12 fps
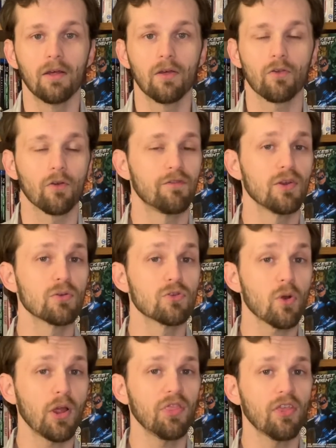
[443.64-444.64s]
So if you
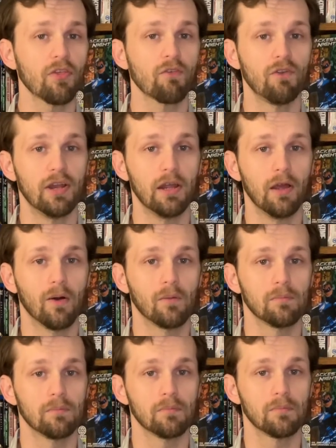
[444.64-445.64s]
enjoyed this video,
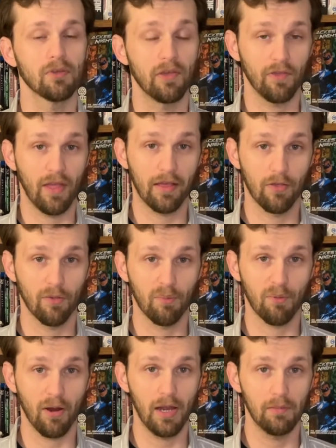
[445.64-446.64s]
please like and
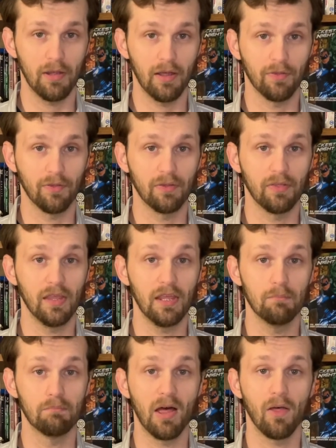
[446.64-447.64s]
subscribe. Hit
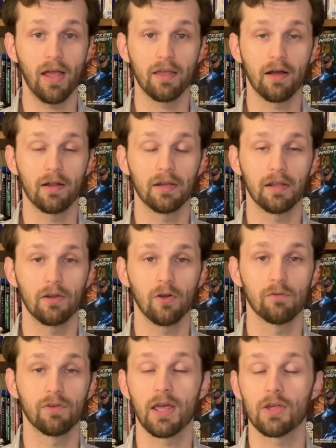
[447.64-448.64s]
the bell icon to get
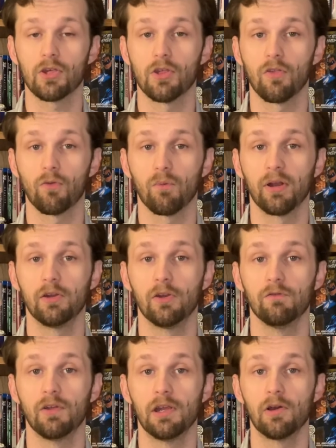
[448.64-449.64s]
notifications when a
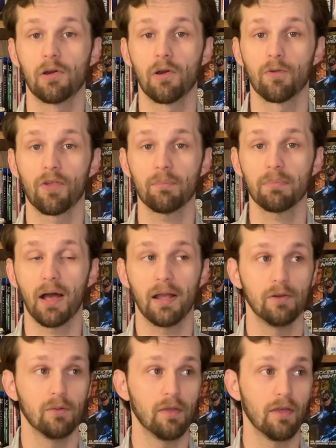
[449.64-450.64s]
new video goes up. I
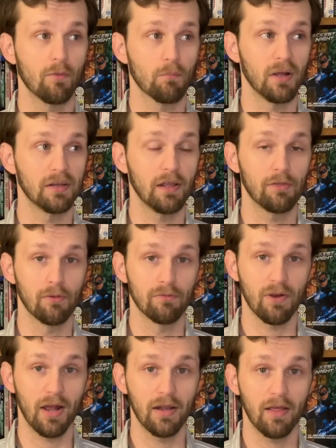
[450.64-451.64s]
do these Monday through
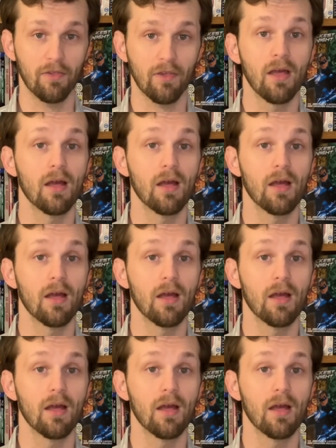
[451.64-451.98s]
Fridays.